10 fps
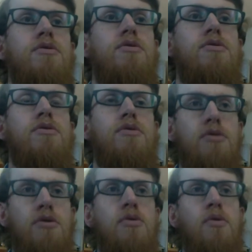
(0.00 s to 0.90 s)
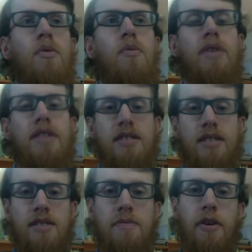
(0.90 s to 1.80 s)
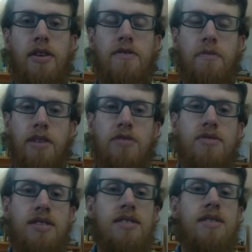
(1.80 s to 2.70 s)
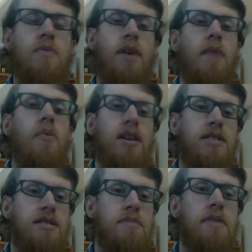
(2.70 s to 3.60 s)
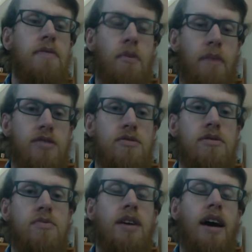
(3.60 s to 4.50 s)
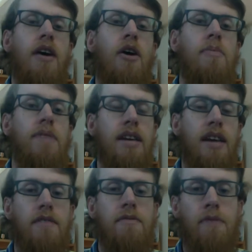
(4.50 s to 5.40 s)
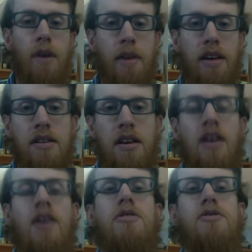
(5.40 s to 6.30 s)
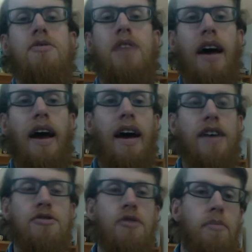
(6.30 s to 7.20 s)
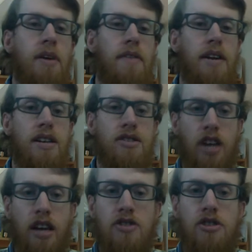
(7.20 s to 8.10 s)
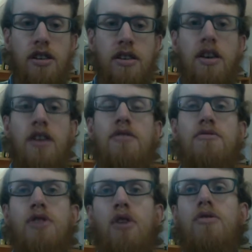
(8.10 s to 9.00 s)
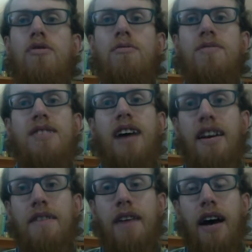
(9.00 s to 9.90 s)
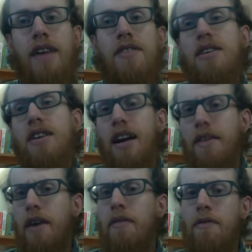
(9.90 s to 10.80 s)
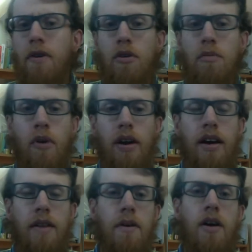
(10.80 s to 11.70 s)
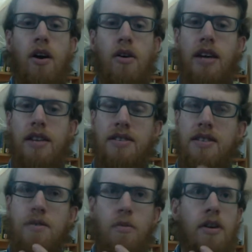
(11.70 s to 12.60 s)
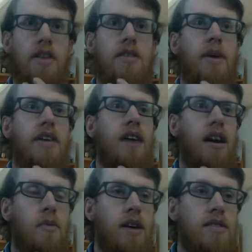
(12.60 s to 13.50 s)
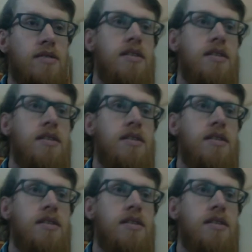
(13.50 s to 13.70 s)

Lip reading: to do with this experience for my students. This is what I want it to be for my students, what I hope they gain from it, so that as you're pivoting and changing, you don't lose sight of that, and you can kind of have a focal point of, okay, this isn't working the way I thought it was.